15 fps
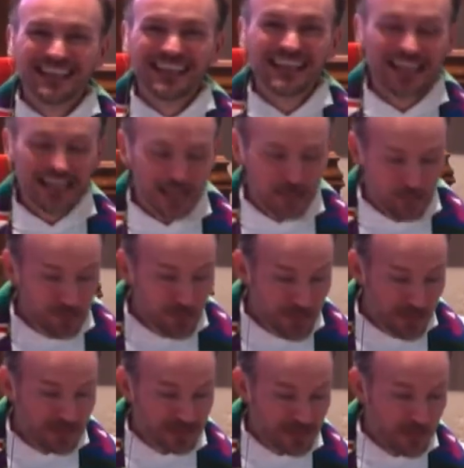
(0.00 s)
In
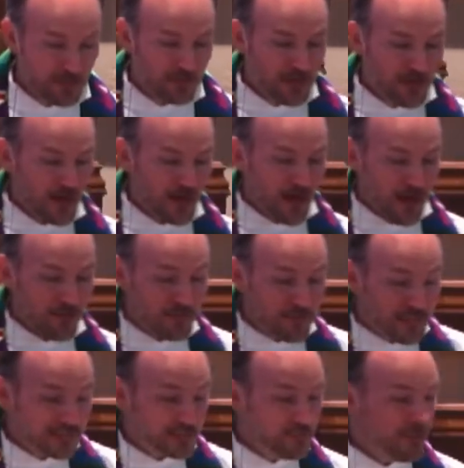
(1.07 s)
Buddhism,
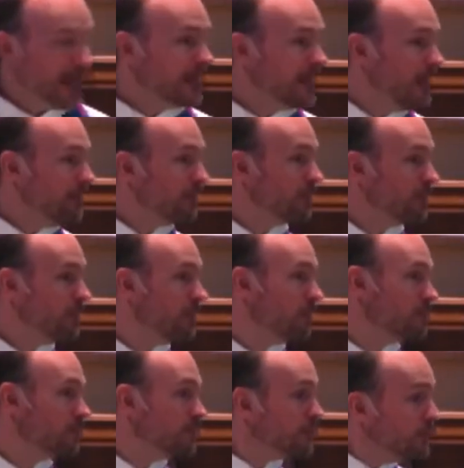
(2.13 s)
these make up
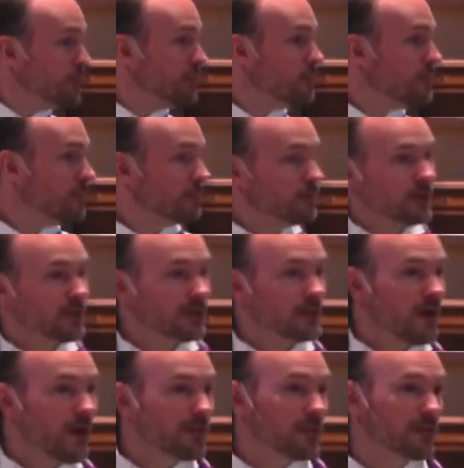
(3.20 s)
two of what are
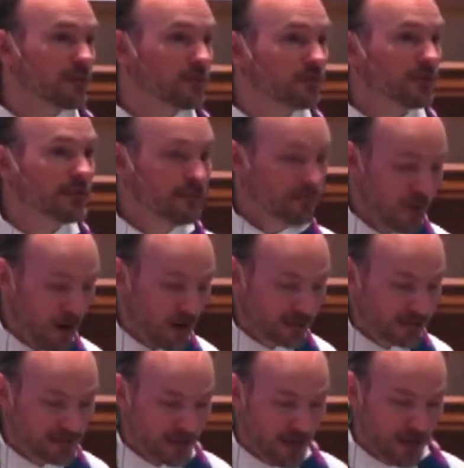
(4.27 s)
called the three
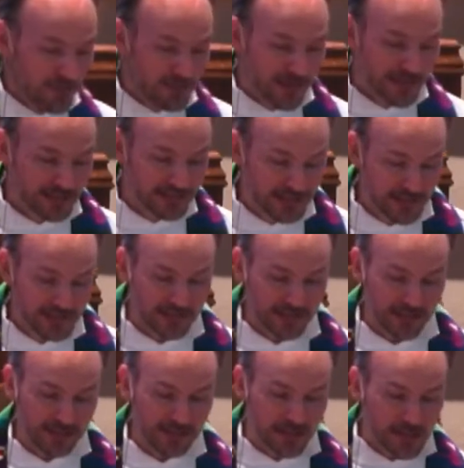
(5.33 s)
marks of
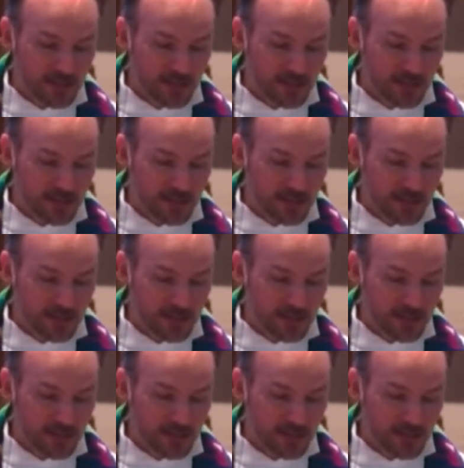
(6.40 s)
existence.